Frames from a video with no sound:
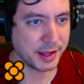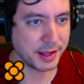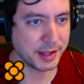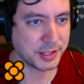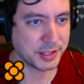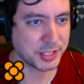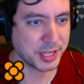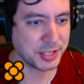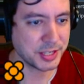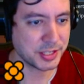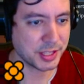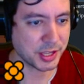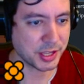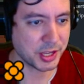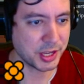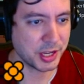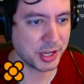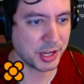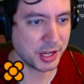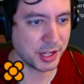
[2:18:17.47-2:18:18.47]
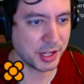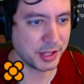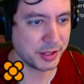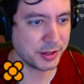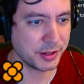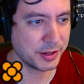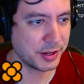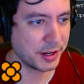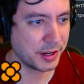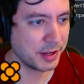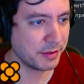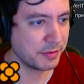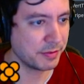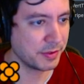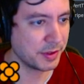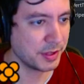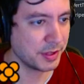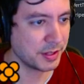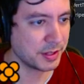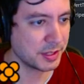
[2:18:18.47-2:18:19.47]
Change the color of
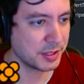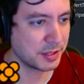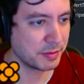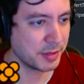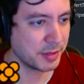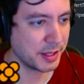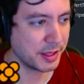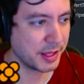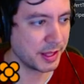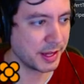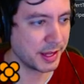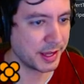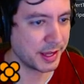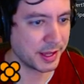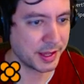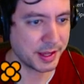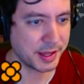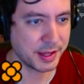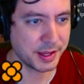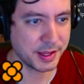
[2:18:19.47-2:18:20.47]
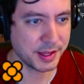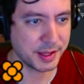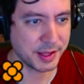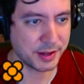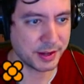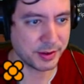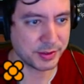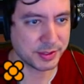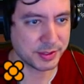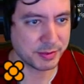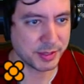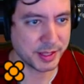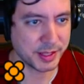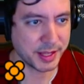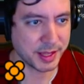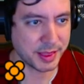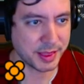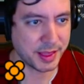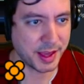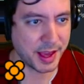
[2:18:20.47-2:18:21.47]
it to be like, I don't know, something
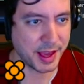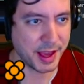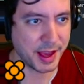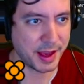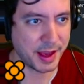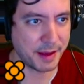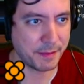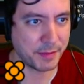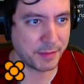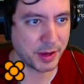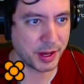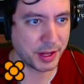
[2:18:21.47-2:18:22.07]
like that.